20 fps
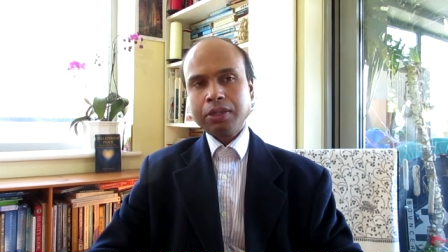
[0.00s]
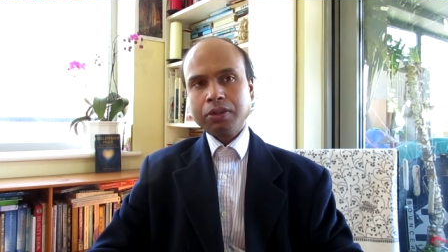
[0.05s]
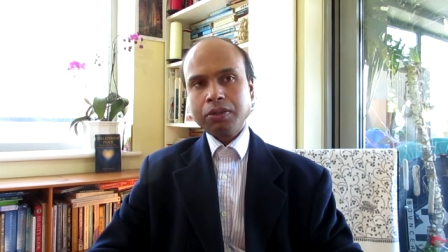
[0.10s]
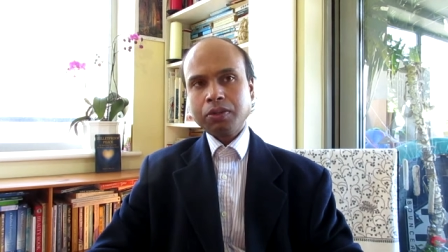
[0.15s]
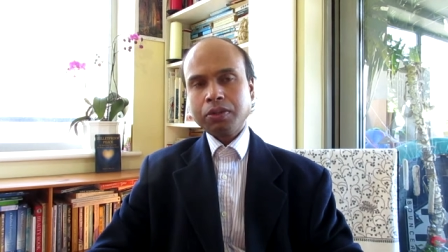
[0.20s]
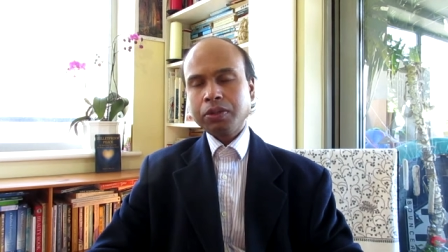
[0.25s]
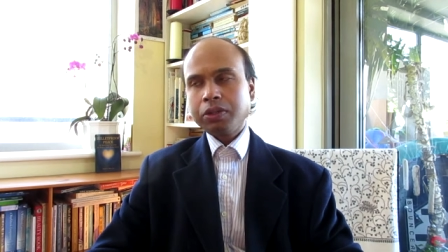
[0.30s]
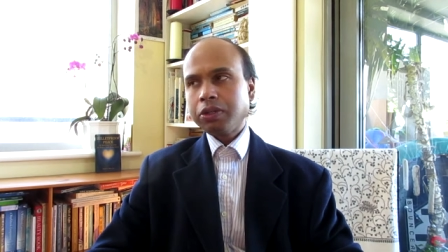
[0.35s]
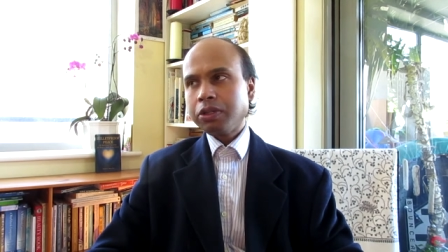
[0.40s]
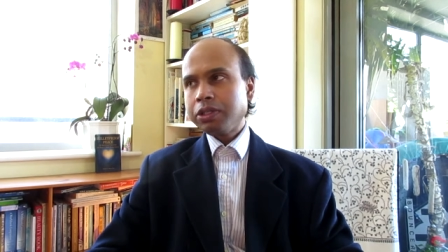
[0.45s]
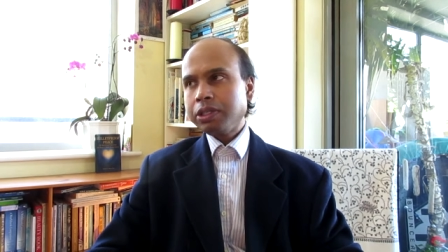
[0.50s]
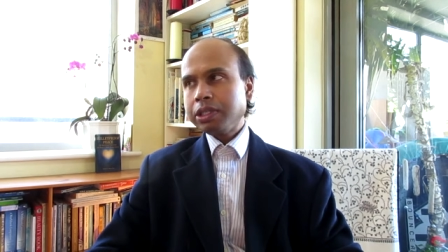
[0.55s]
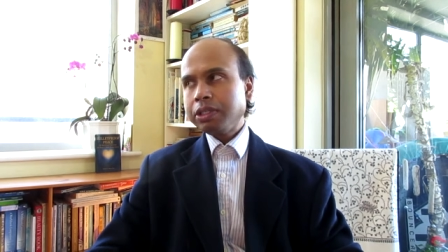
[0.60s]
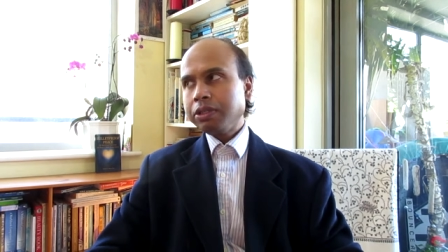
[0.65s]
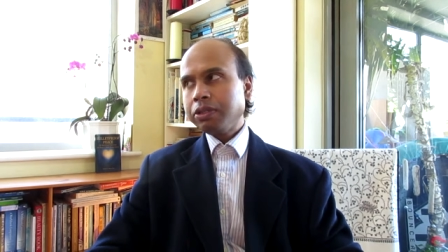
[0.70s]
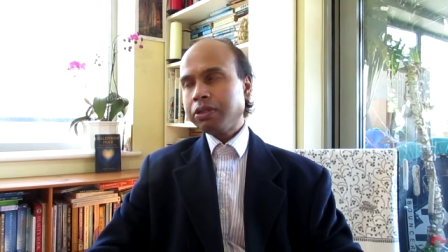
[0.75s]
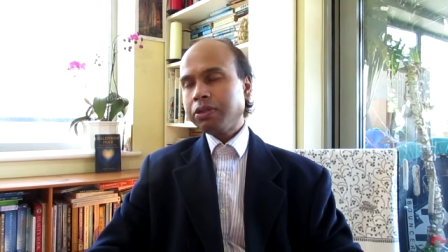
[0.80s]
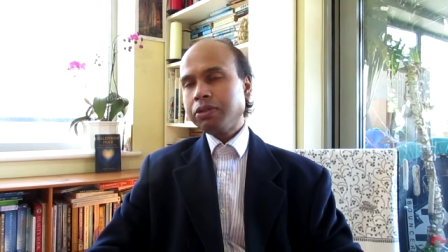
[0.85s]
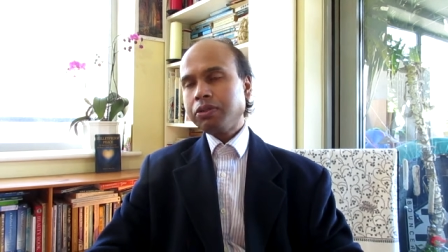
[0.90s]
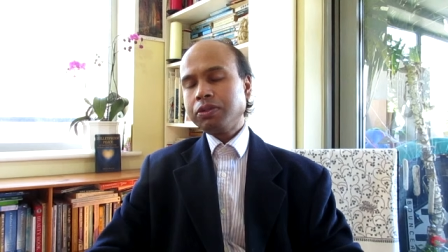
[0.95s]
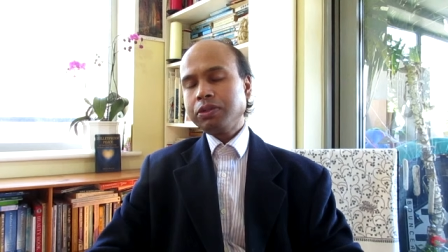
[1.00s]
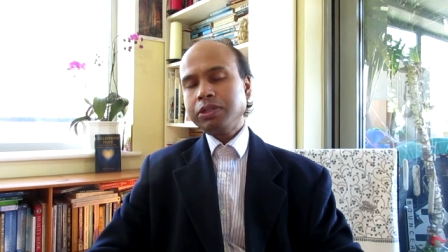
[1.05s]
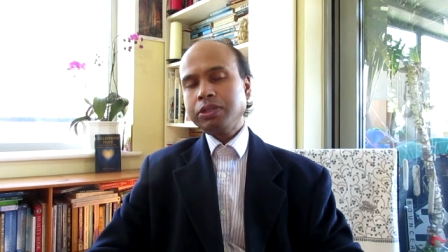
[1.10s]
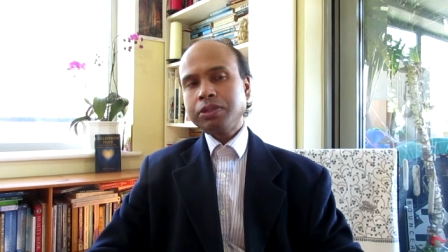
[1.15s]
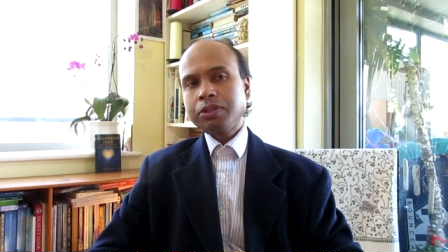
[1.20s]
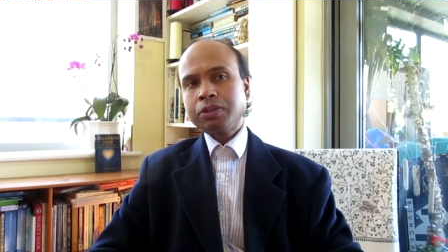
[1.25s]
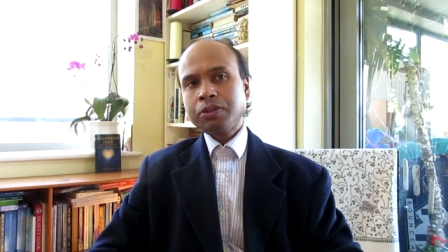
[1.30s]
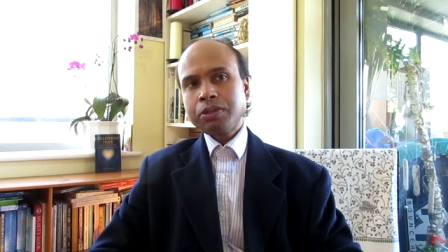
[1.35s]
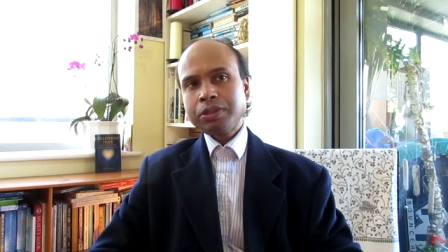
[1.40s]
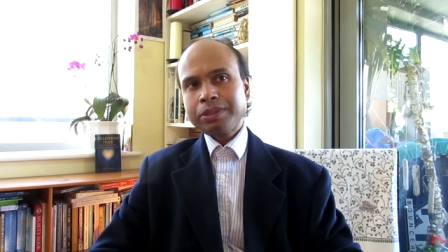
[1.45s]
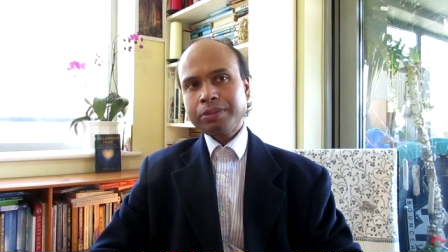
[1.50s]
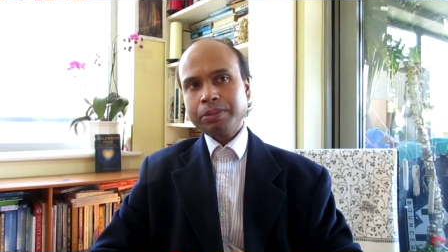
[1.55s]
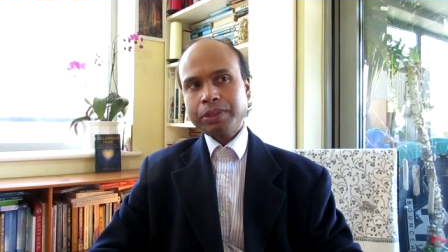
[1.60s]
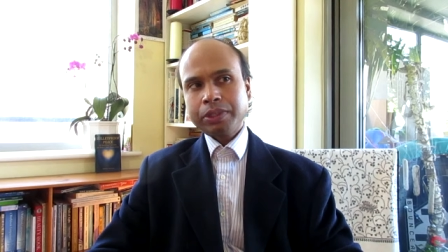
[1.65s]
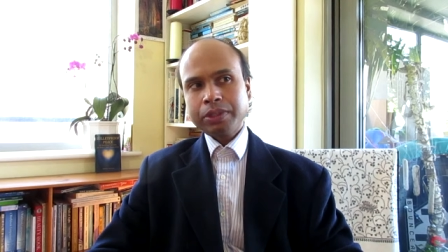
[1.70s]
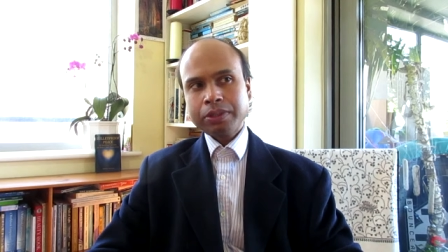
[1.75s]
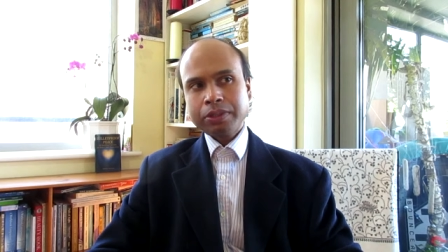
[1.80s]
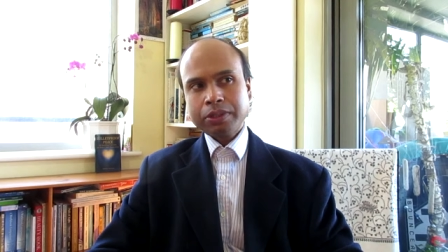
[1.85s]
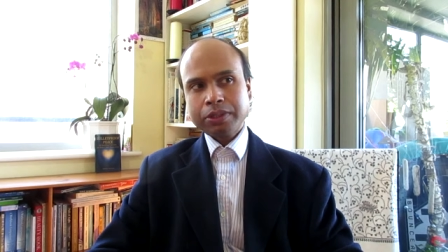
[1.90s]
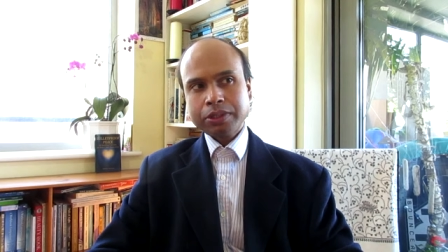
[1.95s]
or God did not, or use the Course of
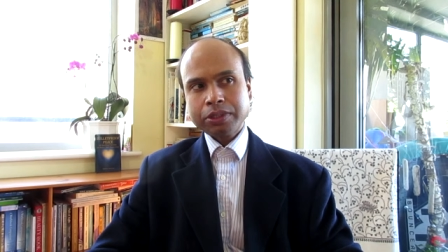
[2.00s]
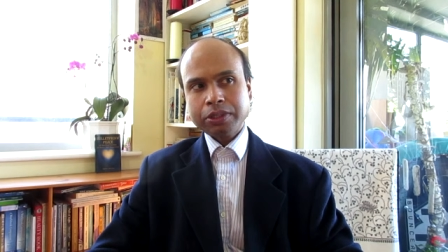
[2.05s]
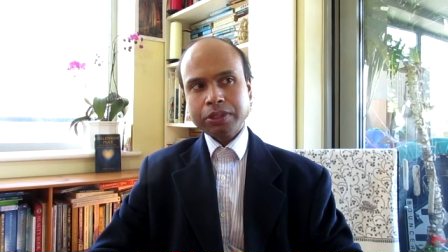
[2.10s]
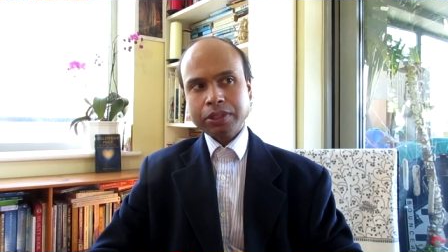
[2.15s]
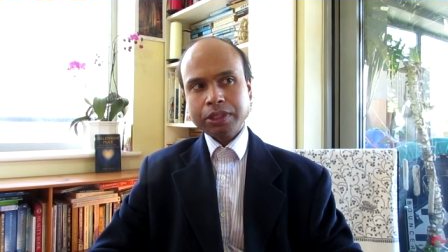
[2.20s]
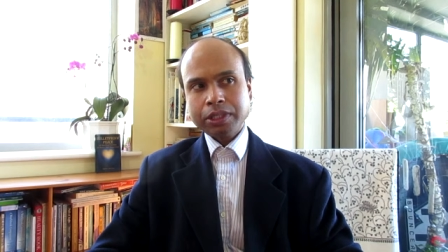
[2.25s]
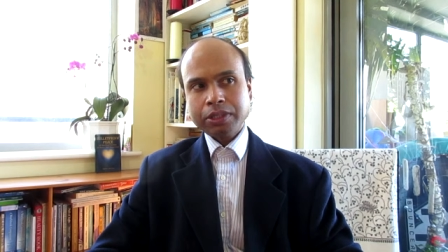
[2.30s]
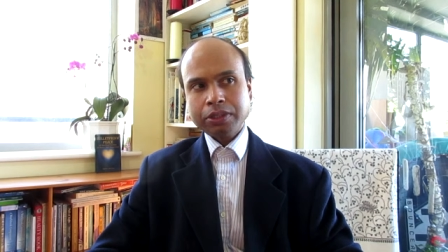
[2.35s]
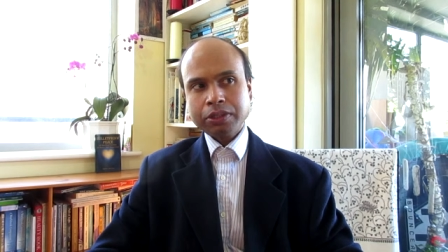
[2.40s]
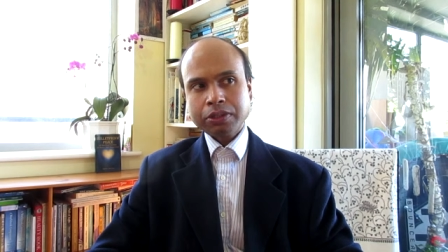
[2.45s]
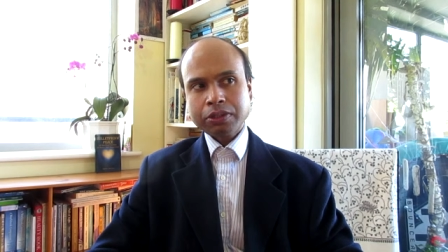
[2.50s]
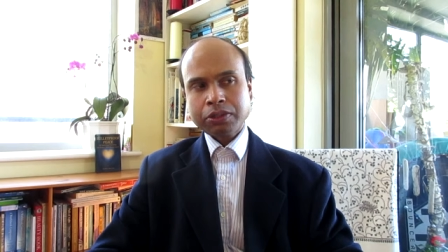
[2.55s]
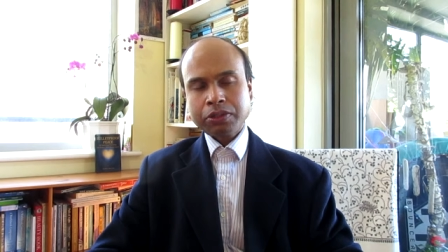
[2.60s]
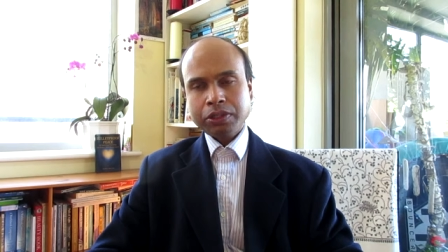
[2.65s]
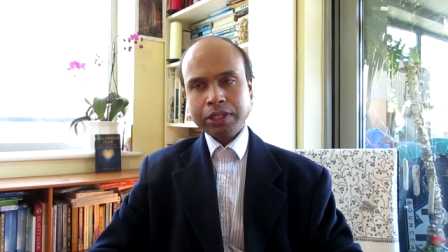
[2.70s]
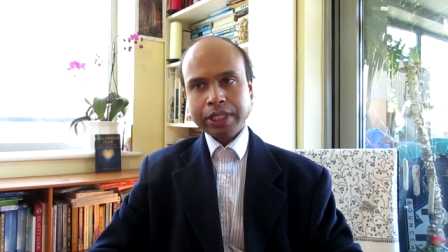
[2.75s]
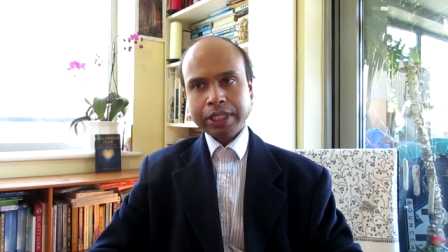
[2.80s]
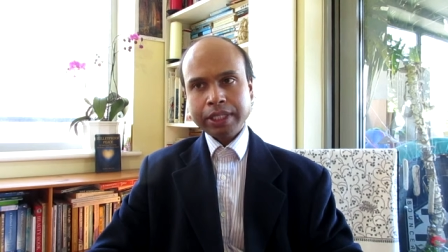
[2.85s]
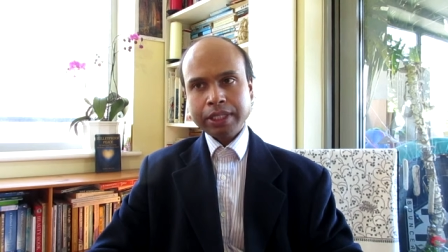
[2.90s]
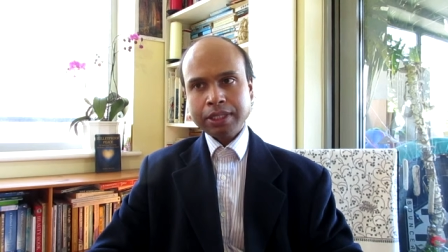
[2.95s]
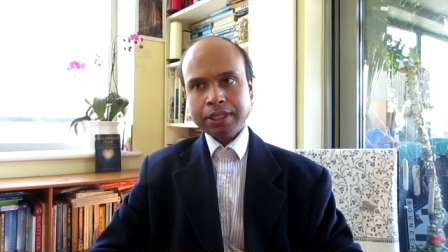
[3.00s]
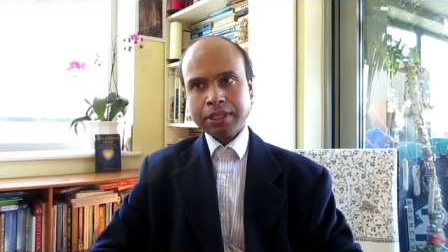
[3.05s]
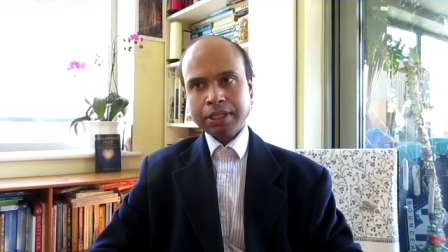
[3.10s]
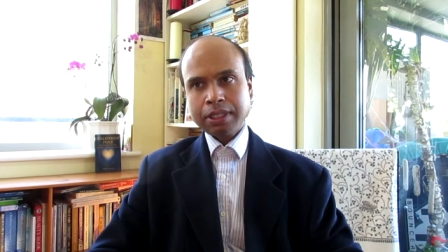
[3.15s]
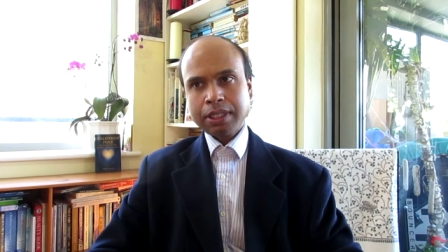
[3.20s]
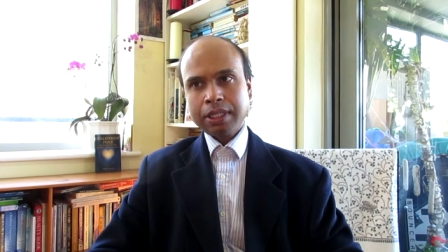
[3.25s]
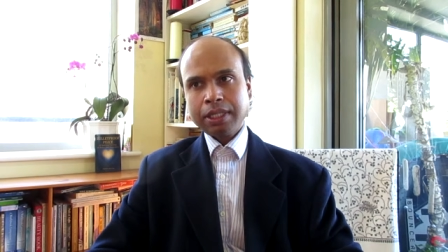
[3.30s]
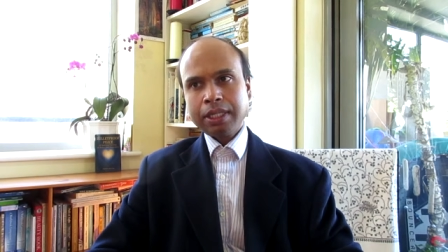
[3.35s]
Miracles, God did not create.